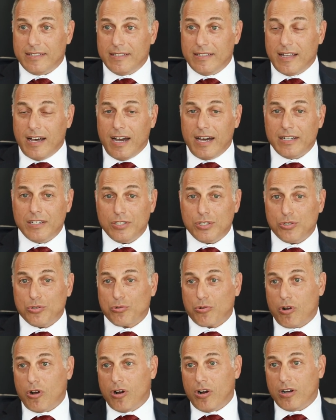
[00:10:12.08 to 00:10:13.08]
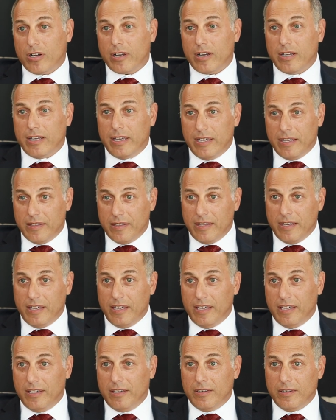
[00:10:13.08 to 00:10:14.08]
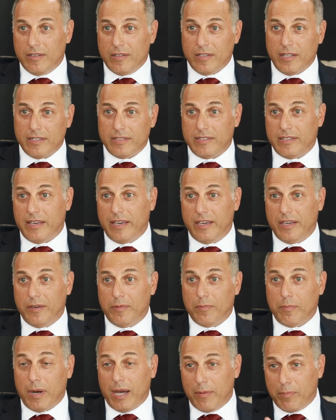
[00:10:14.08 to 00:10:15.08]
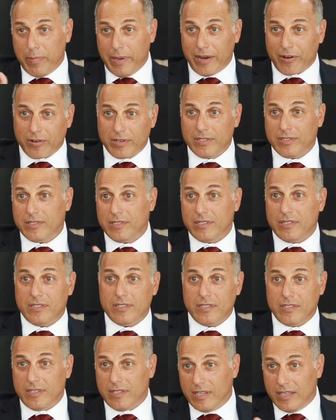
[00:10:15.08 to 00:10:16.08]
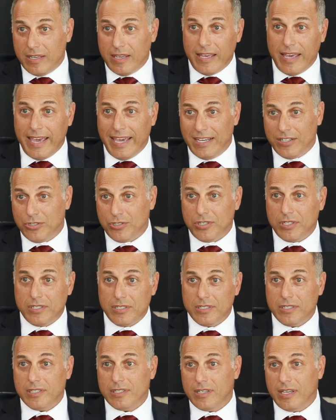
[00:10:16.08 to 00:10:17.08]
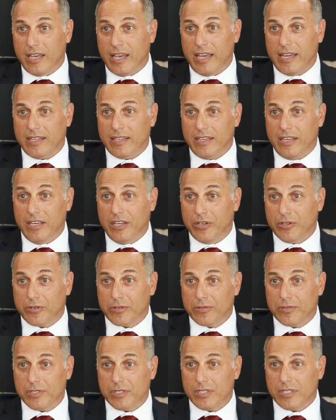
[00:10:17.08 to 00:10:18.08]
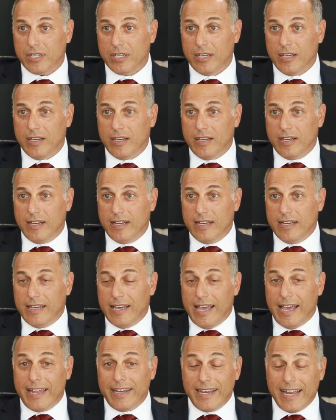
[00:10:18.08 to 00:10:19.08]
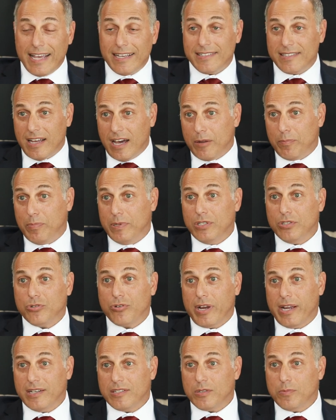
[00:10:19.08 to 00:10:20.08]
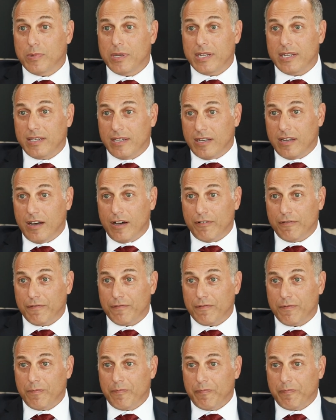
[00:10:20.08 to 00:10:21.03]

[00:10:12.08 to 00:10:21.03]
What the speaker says: not as strong in the, let's say, my parents' ages and years, and it has not been transmitted enough.